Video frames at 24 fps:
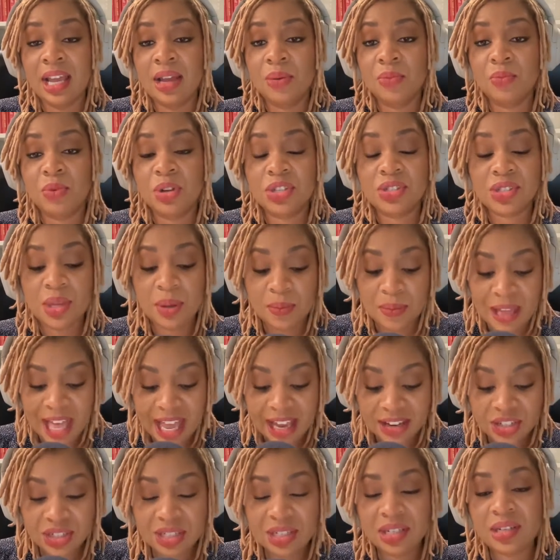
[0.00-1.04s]
We're so
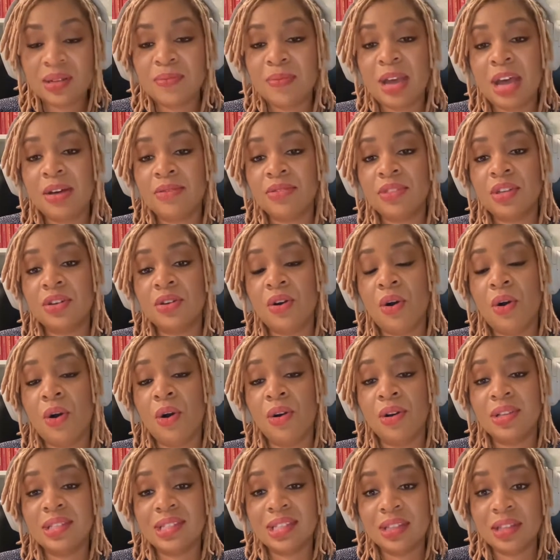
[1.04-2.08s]
passionate about the
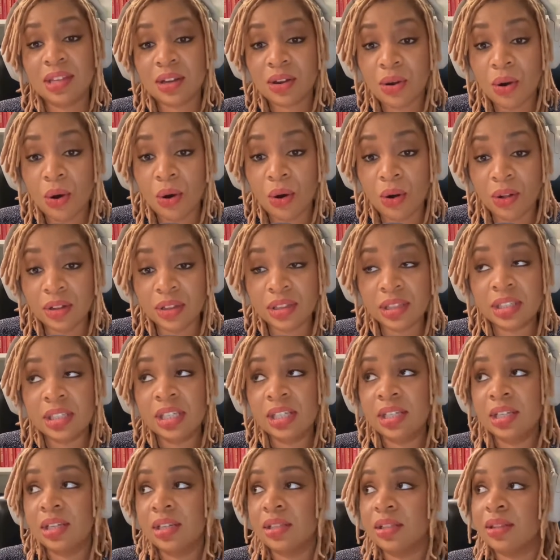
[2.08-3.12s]
cause and the call,
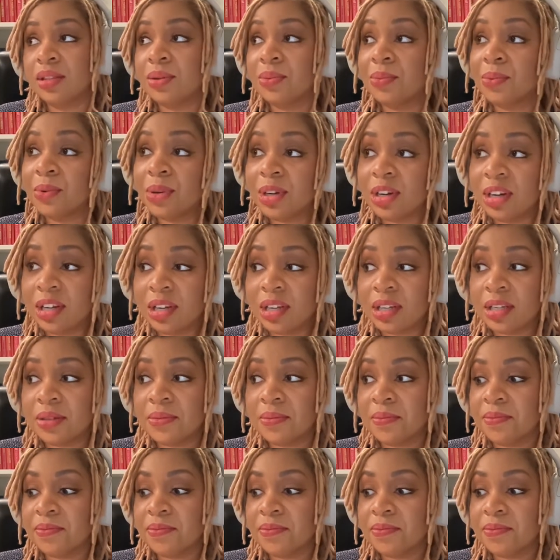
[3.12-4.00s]
the work.